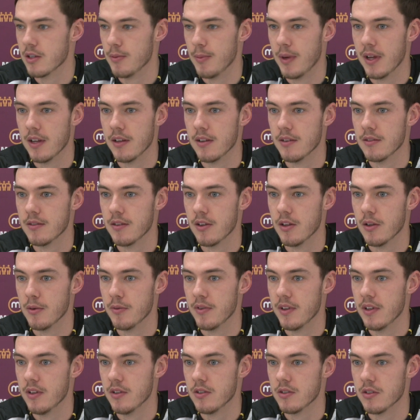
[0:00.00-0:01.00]
the man on the
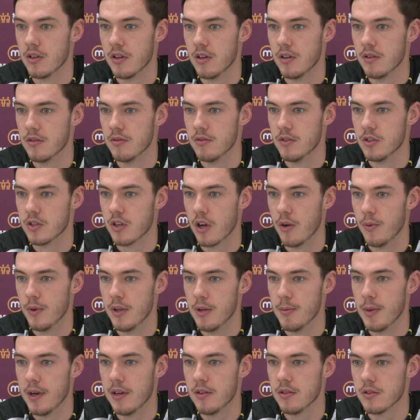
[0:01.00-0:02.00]
field, so you just got to win
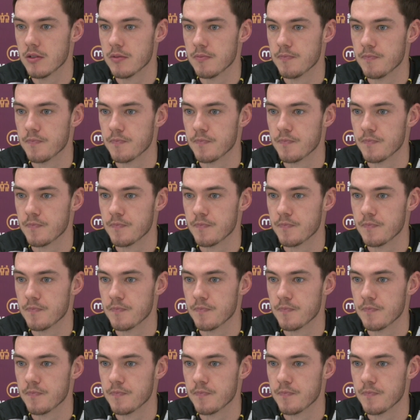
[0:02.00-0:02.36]
your battles.